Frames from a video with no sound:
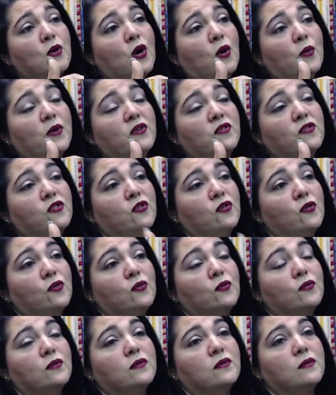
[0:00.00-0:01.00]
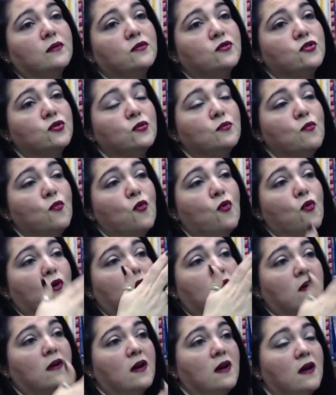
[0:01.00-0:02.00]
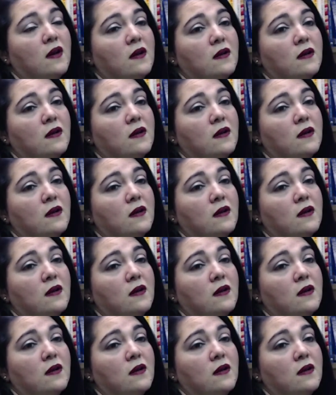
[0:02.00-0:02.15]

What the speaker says: going to do more